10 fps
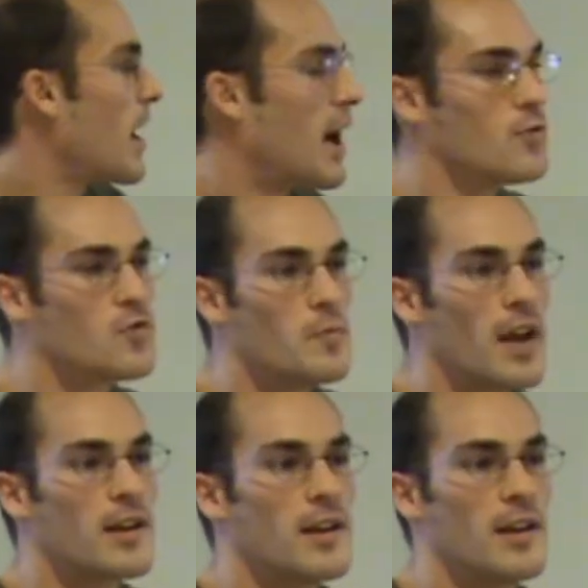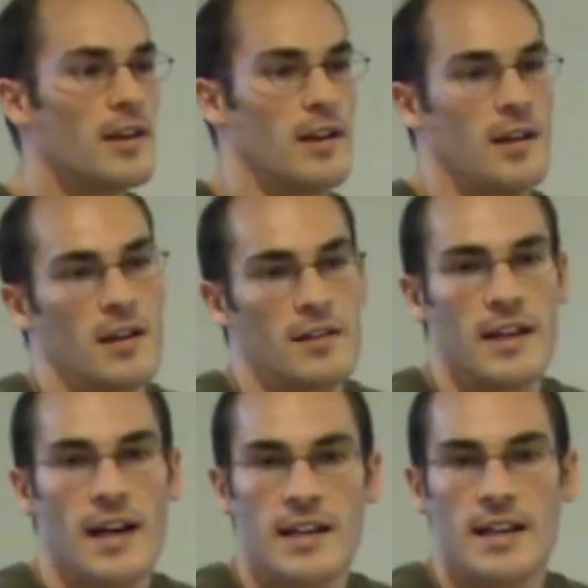how to make
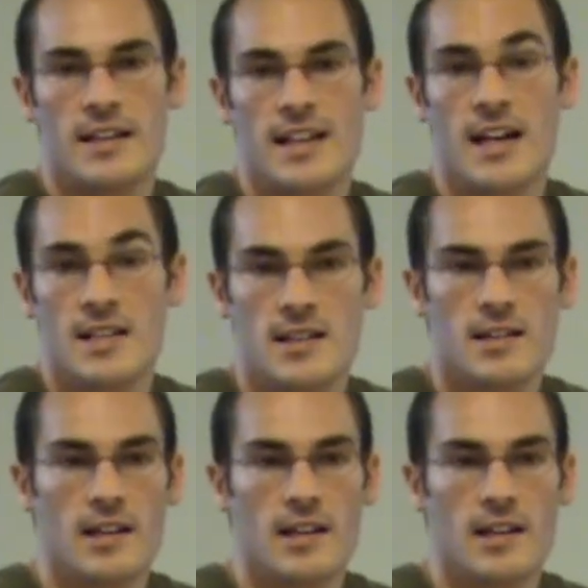the analysis